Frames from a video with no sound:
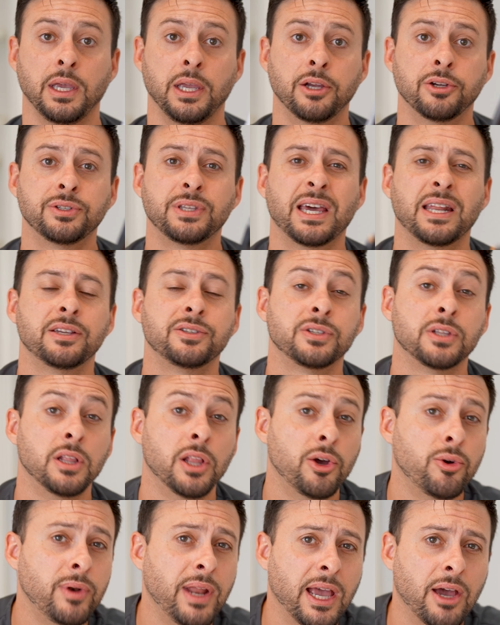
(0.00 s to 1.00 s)
Here's how to
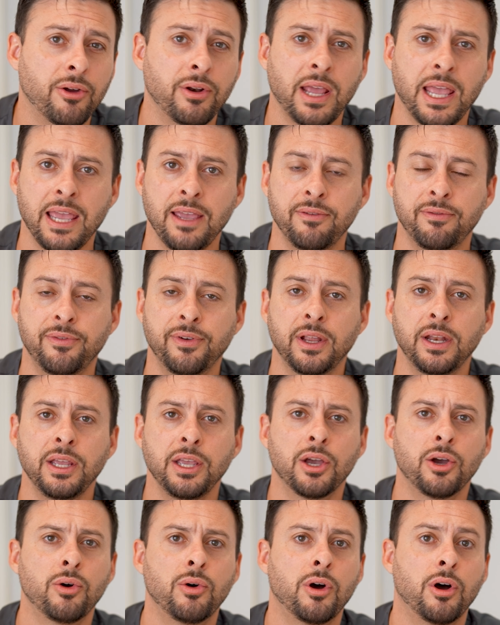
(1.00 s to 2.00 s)
slow down a
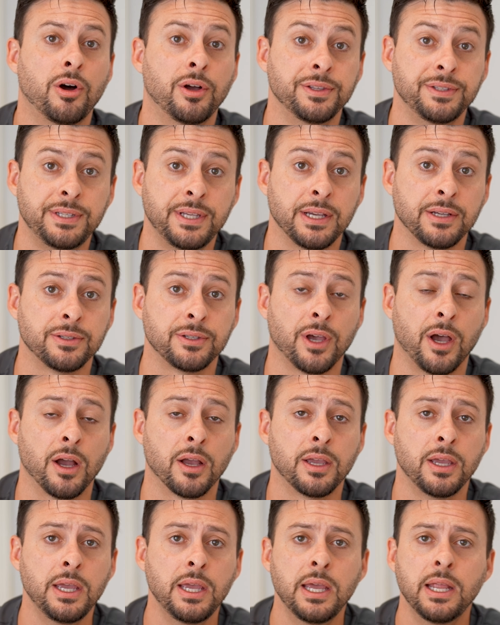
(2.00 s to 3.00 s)
video on
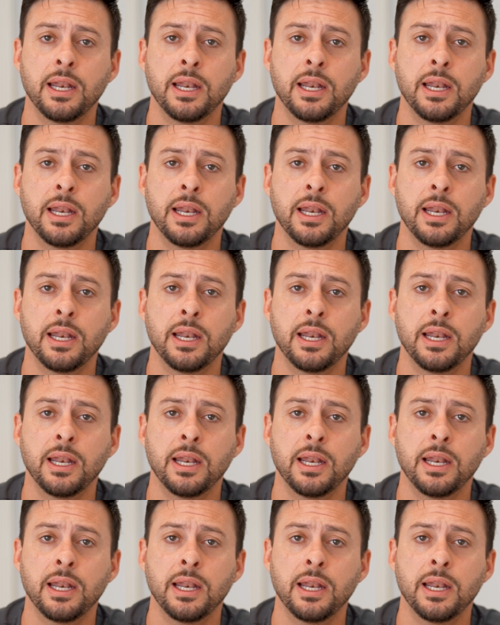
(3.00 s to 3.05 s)
TikTok.